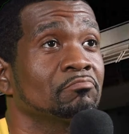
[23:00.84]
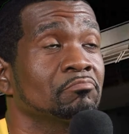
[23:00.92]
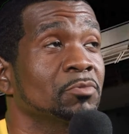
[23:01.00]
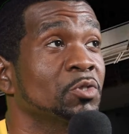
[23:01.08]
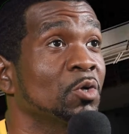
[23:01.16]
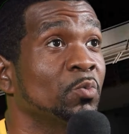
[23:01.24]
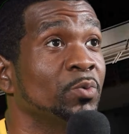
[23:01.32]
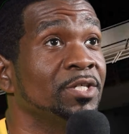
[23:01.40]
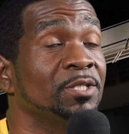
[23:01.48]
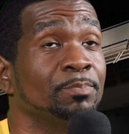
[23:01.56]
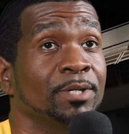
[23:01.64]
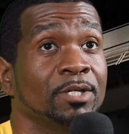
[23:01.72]
So we
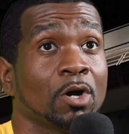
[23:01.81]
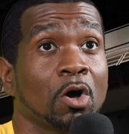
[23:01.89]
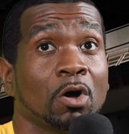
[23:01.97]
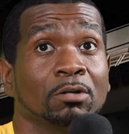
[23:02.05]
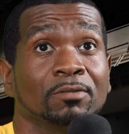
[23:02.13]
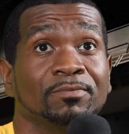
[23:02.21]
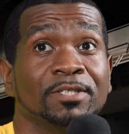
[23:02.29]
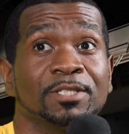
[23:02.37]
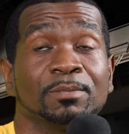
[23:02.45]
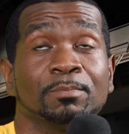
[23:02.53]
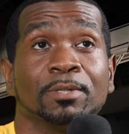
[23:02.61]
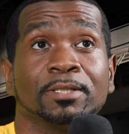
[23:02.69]
spend all of
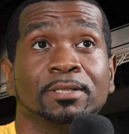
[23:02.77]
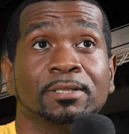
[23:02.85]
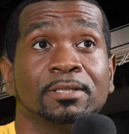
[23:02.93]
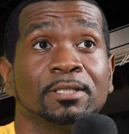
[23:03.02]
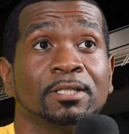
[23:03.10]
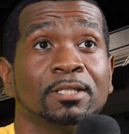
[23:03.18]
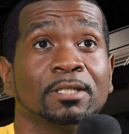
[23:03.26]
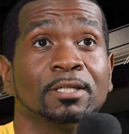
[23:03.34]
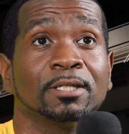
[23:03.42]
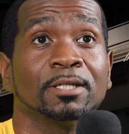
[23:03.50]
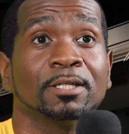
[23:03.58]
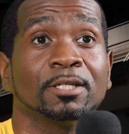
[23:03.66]
this money
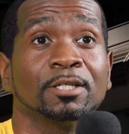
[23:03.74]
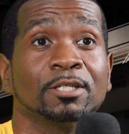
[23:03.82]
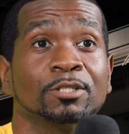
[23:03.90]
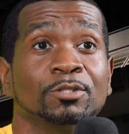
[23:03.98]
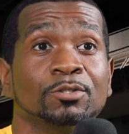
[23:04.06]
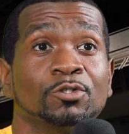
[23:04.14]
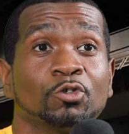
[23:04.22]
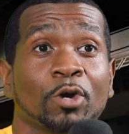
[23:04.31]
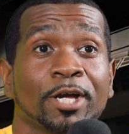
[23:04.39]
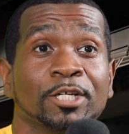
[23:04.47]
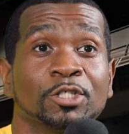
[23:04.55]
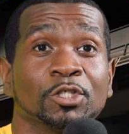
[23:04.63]

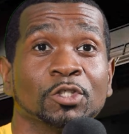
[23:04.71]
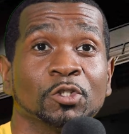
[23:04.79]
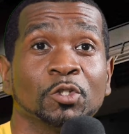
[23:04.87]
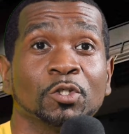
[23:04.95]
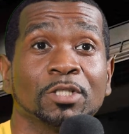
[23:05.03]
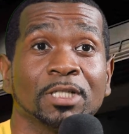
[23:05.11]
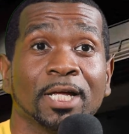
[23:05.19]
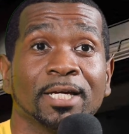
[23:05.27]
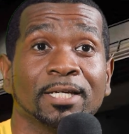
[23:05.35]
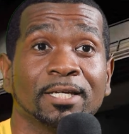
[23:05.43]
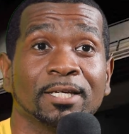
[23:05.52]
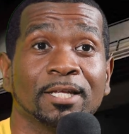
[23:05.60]
trying to look
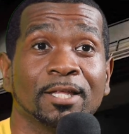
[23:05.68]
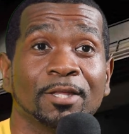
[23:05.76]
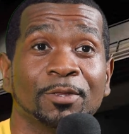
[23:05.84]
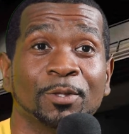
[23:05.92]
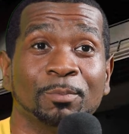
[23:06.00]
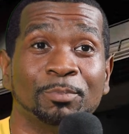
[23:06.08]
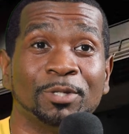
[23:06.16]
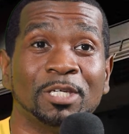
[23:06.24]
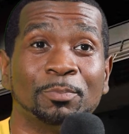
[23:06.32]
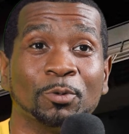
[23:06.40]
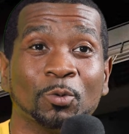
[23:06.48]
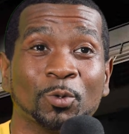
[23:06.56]
like the
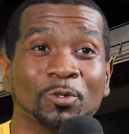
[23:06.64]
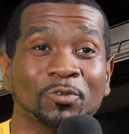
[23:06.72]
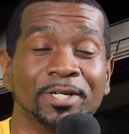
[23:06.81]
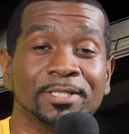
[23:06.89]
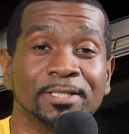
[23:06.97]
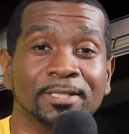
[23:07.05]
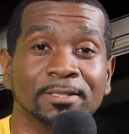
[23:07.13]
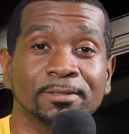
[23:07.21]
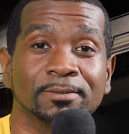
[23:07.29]
people we're raising.